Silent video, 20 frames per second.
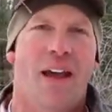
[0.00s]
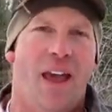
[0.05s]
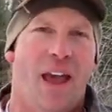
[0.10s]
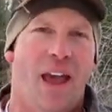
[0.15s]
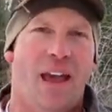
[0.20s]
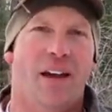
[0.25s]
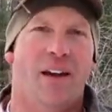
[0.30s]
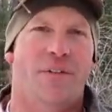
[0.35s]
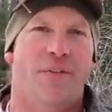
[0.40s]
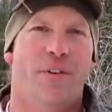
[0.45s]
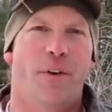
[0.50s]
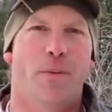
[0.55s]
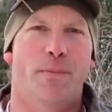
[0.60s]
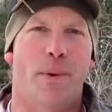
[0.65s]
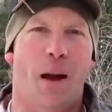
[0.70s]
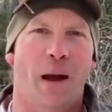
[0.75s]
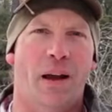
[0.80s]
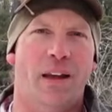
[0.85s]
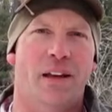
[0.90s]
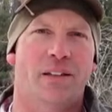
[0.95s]
hang a few
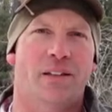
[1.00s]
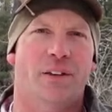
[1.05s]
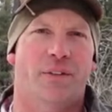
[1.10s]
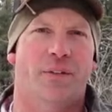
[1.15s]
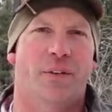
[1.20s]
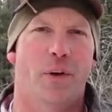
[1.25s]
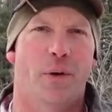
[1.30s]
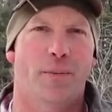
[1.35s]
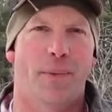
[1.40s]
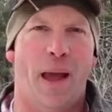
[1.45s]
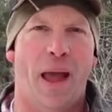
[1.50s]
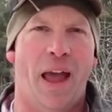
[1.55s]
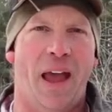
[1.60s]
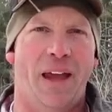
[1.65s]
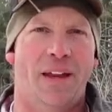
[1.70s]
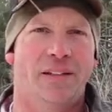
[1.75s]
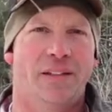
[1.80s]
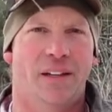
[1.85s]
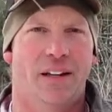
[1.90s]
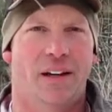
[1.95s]
buckets, a few
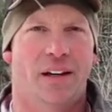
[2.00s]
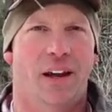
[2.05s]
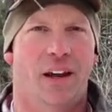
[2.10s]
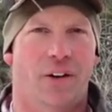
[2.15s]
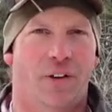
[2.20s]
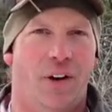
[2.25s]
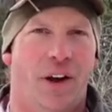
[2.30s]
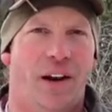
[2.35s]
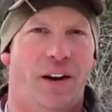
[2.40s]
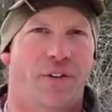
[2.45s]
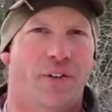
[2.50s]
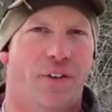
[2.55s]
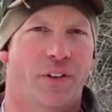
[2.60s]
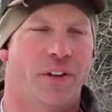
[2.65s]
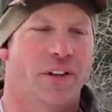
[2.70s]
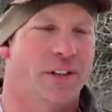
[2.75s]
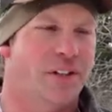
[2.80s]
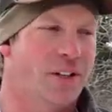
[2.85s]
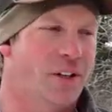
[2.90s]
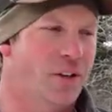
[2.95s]
bags, and get ready for
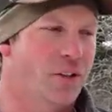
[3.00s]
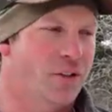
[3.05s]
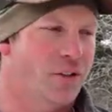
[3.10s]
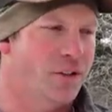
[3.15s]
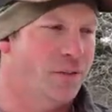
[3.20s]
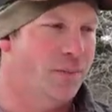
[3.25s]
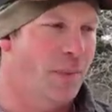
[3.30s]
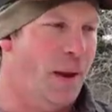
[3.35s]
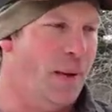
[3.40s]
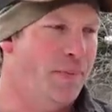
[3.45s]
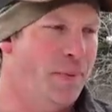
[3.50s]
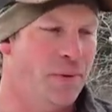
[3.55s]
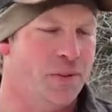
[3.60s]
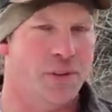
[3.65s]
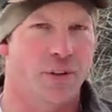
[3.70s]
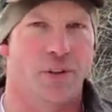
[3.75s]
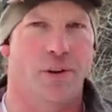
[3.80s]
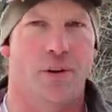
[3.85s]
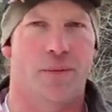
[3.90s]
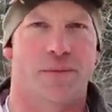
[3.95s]
this year's maple
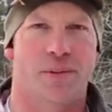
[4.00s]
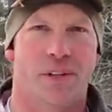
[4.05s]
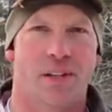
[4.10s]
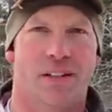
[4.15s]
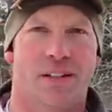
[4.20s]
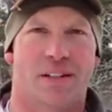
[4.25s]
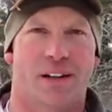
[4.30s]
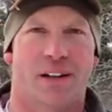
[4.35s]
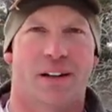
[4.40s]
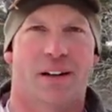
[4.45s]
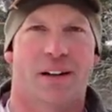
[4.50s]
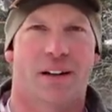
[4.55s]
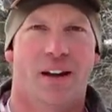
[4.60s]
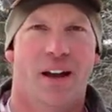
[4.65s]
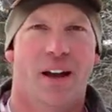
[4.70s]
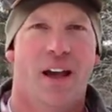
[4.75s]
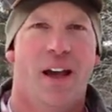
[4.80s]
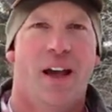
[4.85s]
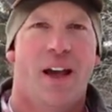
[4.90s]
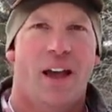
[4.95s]
syrup season.
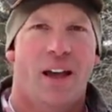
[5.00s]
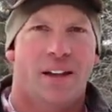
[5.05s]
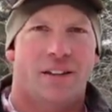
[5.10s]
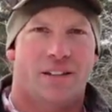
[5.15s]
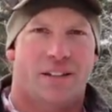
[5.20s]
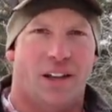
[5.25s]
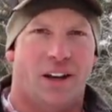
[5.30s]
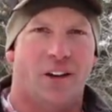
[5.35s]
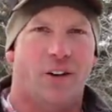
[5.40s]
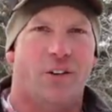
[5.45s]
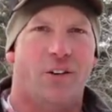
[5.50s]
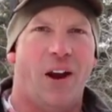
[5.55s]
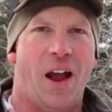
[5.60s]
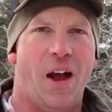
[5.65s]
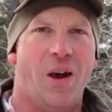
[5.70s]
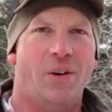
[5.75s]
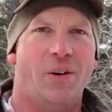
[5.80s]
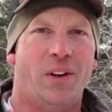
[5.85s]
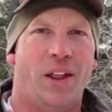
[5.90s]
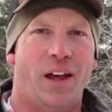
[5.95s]
Stick
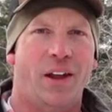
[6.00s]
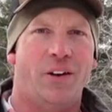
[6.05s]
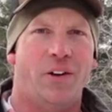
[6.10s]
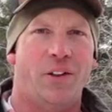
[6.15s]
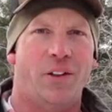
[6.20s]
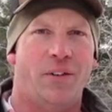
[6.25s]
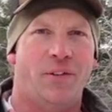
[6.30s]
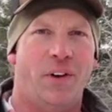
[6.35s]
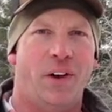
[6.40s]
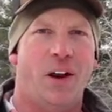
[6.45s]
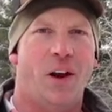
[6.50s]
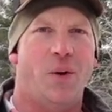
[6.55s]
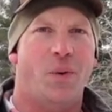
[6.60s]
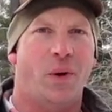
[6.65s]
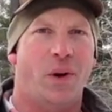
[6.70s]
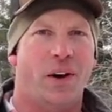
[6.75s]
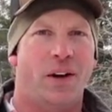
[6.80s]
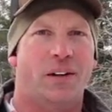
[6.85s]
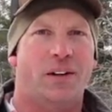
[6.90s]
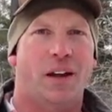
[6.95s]
around. Later in the video
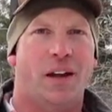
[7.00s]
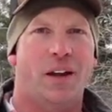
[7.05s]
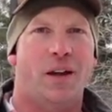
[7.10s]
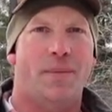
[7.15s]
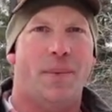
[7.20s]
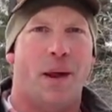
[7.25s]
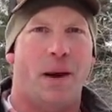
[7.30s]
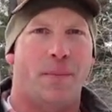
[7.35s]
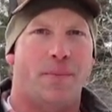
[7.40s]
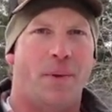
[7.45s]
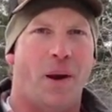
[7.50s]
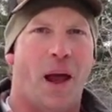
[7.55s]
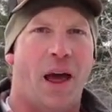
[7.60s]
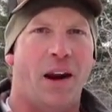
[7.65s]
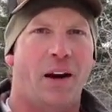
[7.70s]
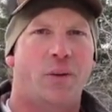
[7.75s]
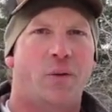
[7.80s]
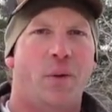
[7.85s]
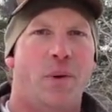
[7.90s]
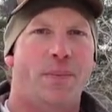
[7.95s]
we're going to tell you about a
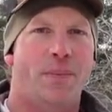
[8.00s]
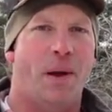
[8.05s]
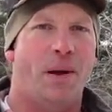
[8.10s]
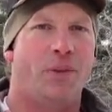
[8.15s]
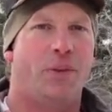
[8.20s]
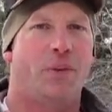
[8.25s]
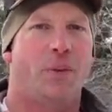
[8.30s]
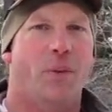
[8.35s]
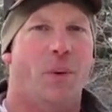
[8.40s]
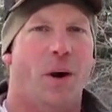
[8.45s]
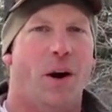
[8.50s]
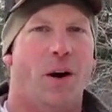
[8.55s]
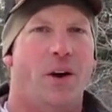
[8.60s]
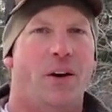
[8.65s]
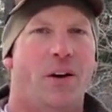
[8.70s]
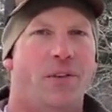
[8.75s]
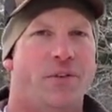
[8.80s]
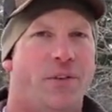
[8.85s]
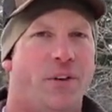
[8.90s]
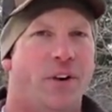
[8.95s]
product we've been
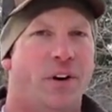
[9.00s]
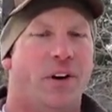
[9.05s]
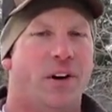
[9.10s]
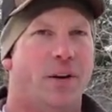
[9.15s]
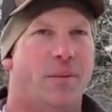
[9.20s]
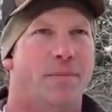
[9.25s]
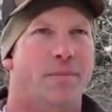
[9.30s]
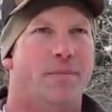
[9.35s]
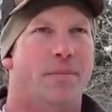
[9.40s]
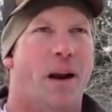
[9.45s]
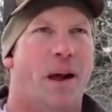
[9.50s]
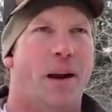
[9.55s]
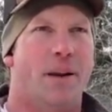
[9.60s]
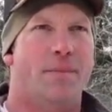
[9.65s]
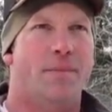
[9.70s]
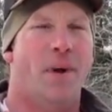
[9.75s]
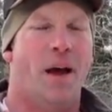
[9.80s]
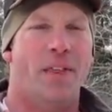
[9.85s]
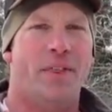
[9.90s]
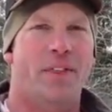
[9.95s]
wearing for about a
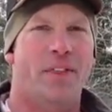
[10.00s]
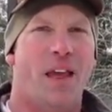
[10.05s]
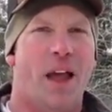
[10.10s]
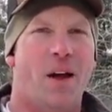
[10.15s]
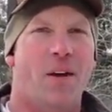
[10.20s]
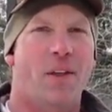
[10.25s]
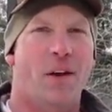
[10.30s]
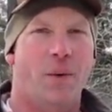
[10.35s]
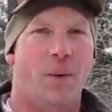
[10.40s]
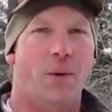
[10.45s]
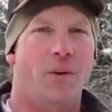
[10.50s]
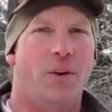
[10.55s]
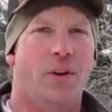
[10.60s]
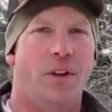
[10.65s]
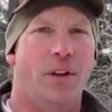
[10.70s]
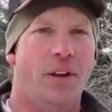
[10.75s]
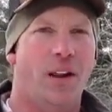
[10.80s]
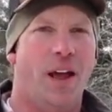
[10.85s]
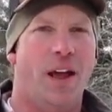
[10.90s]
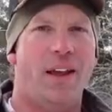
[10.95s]
month now that we
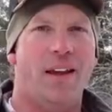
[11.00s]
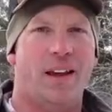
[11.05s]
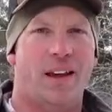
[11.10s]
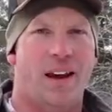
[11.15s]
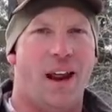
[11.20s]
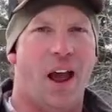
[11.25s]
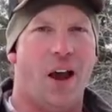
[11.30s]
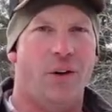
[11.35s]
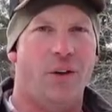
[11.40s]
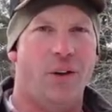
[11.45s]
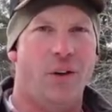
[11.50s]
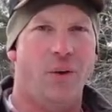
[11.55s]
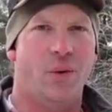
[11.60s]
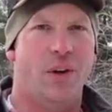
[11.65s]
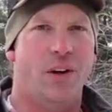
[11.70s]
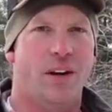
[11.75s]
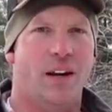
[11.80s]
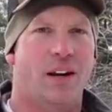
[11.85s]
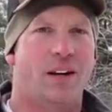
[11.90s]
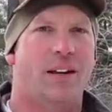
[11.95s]
really like, and how you
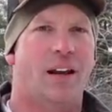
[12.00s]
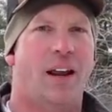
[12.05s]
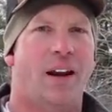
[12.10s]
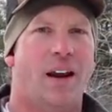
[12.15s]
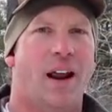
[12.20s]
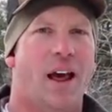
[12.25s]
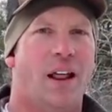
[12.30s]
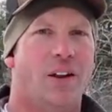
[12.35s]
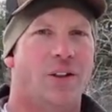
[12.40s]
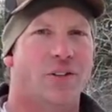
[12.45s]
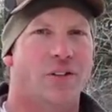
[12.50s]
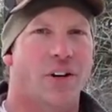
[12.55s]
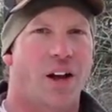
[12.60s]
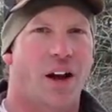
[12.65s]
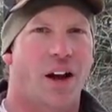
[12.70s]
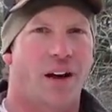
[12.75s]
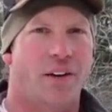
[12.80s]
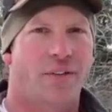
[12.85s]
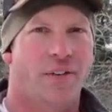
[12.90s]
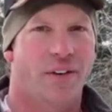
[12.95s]
can get $10
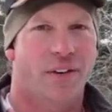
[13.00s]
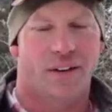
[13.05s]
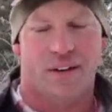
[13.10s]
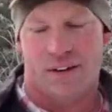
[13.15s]
off.